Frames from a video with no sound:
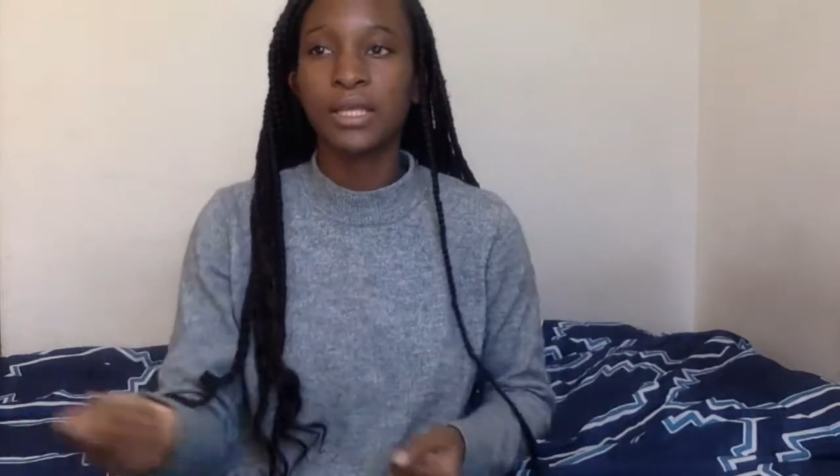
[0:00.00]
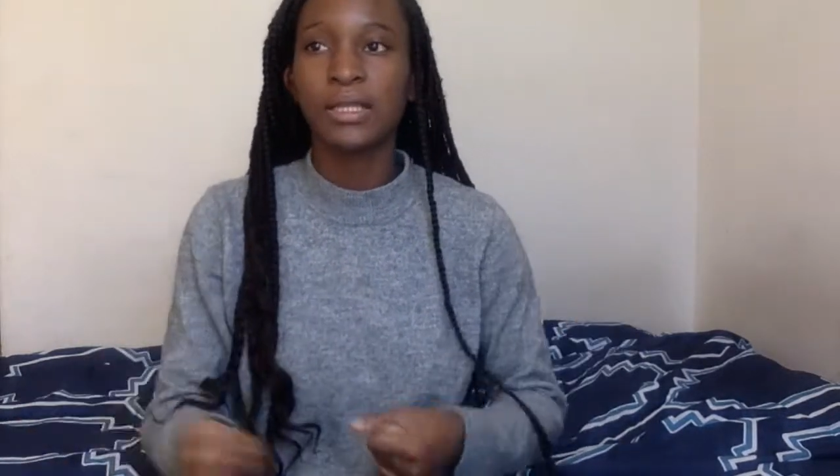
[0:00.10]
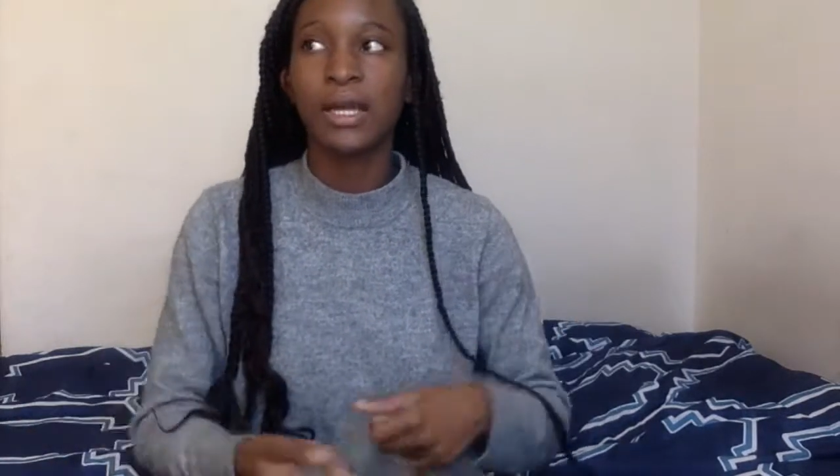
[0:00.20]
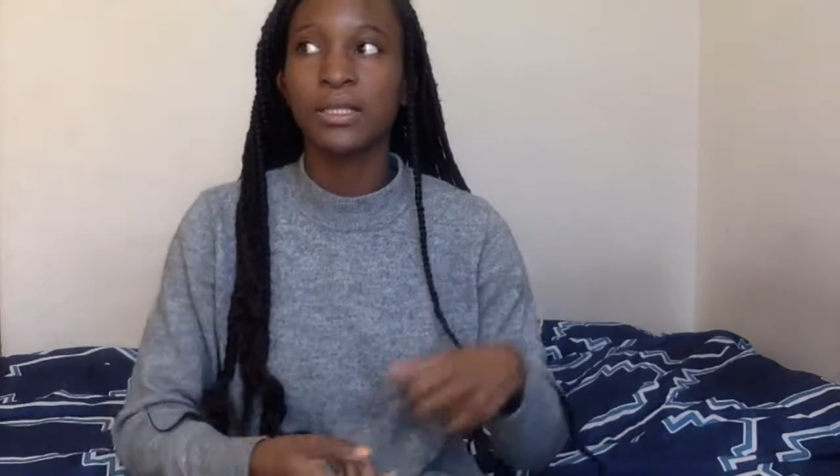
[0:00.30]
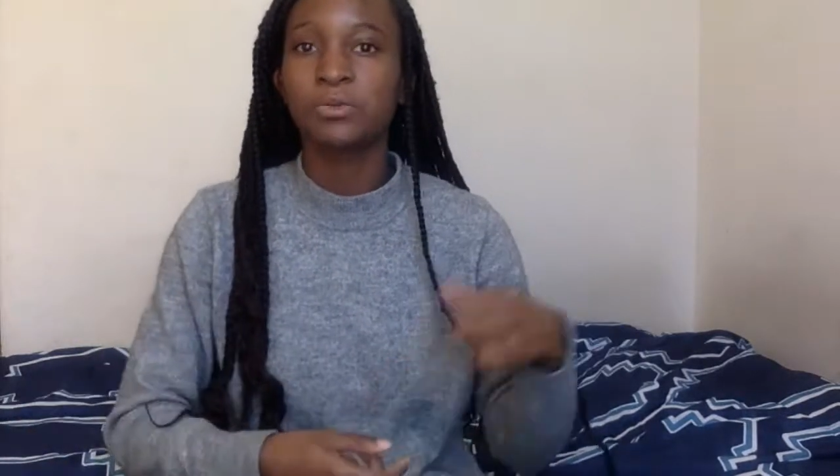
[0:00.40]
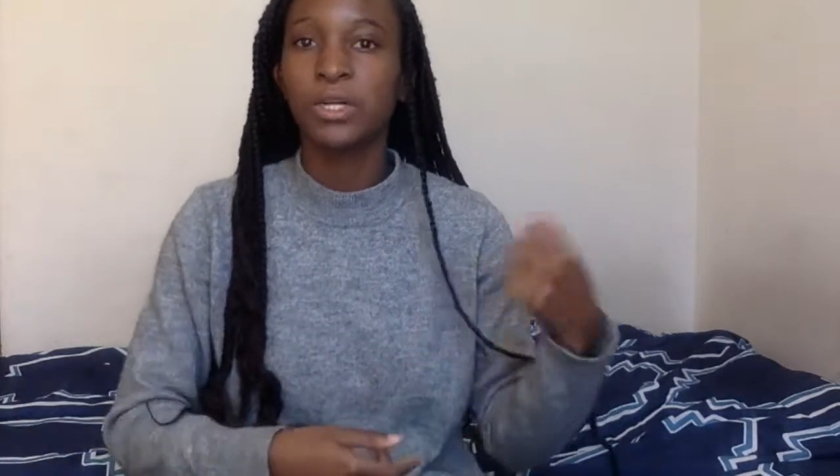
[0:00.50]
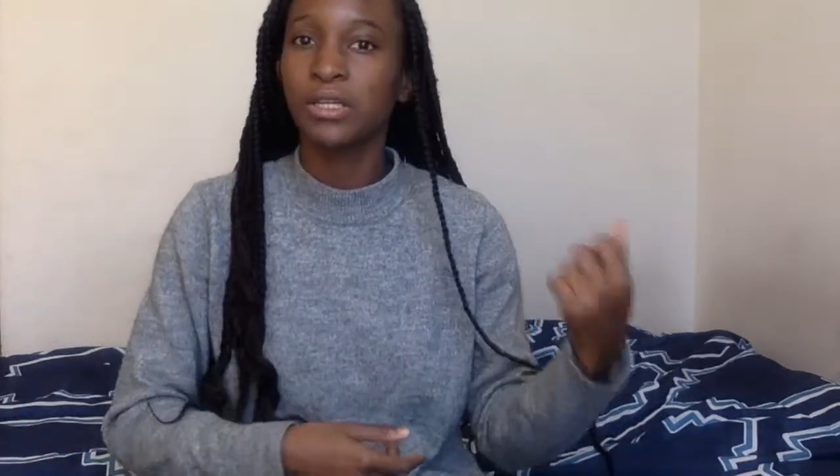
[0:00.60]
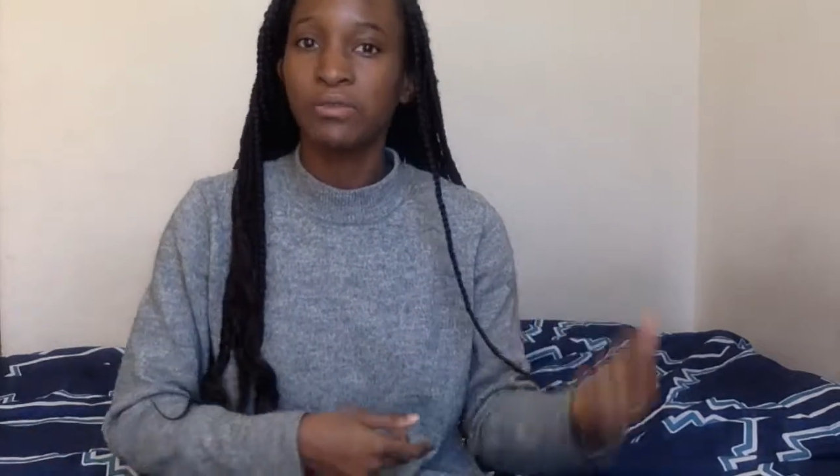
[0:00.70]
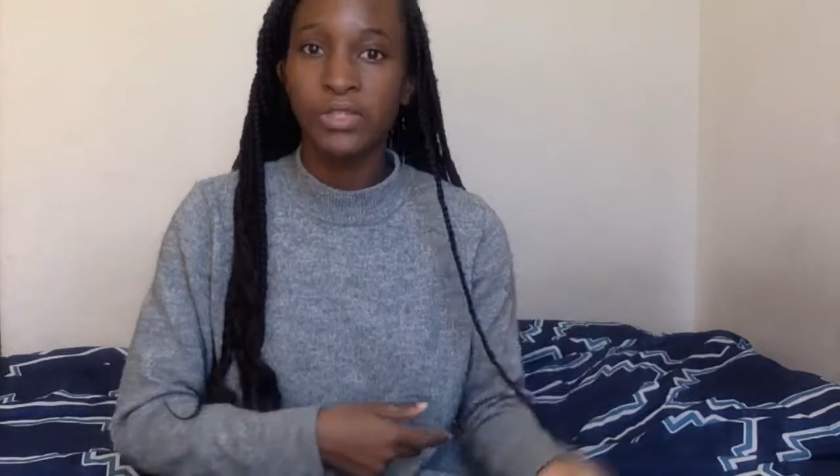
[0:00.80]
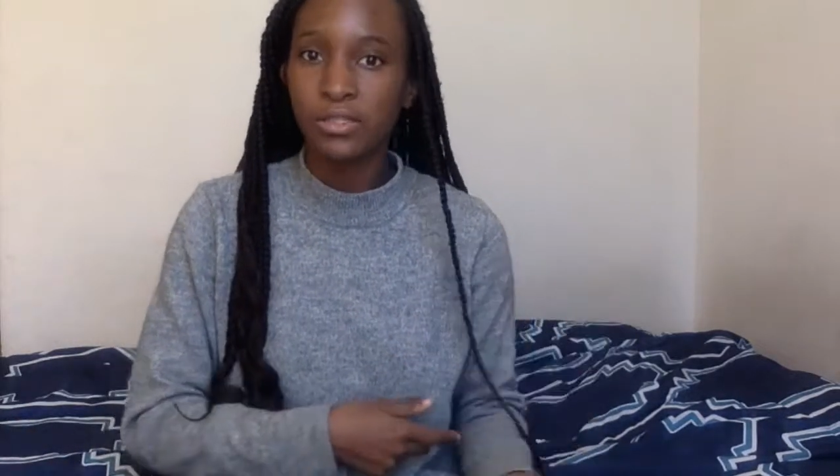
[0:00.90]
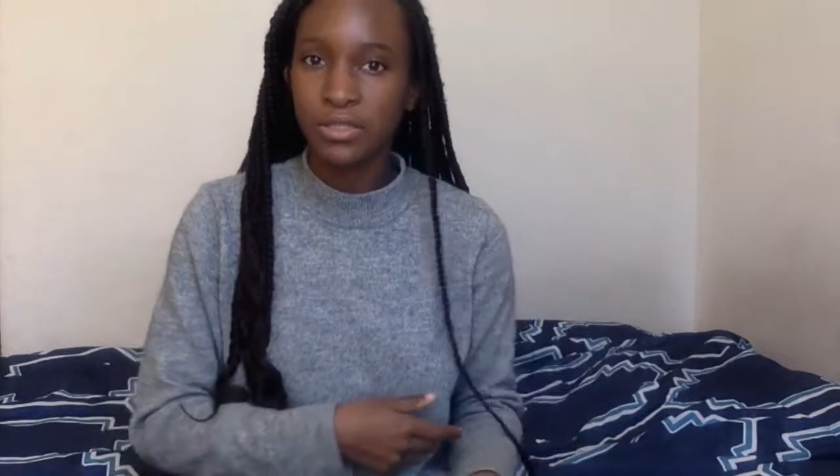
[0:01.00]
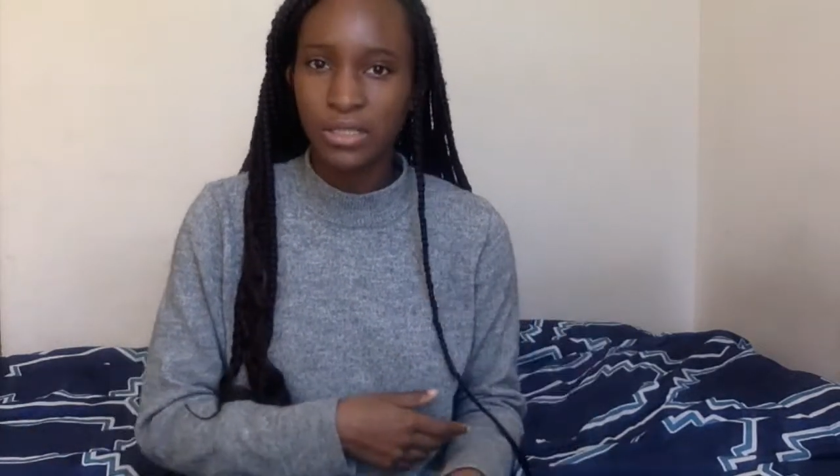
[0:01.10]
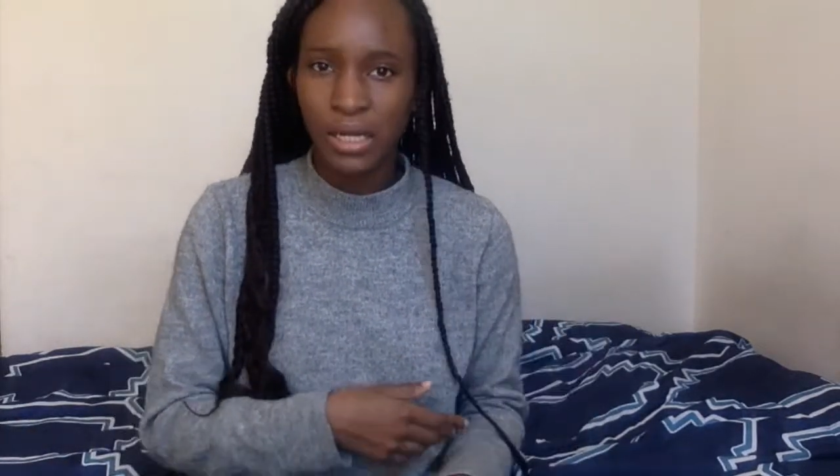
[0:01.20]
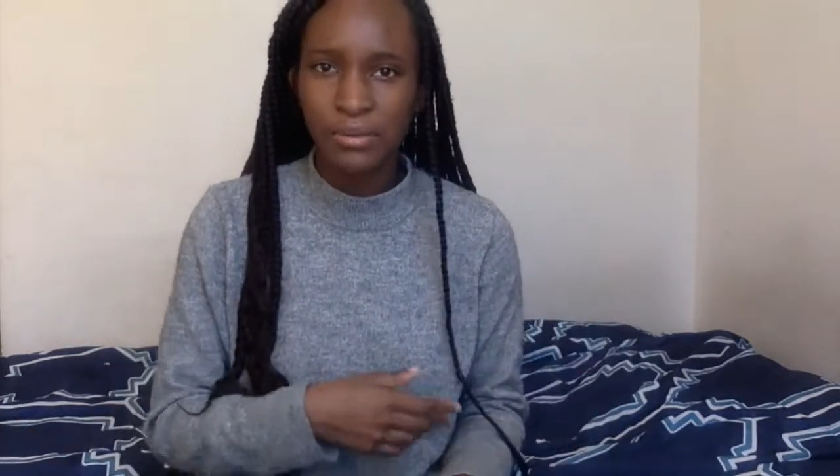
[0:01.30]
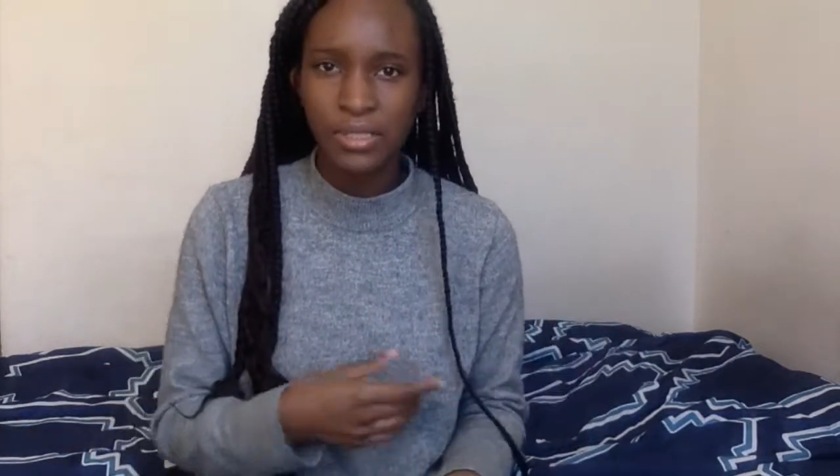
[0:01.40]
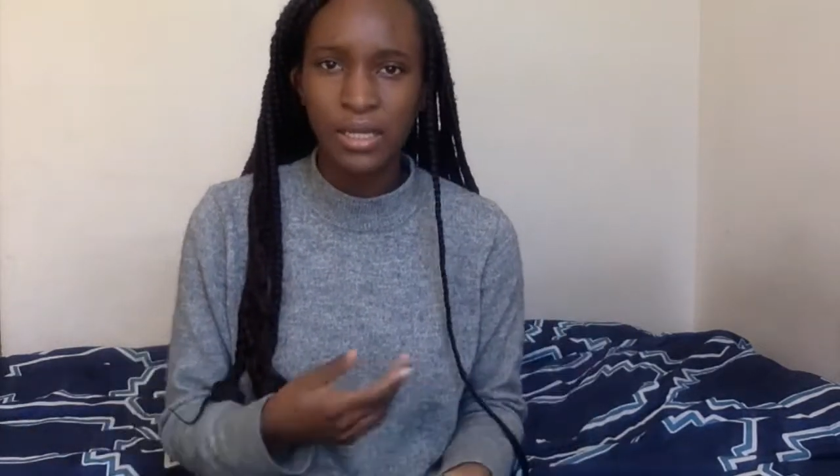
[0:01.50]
Like, they had us working in research labs.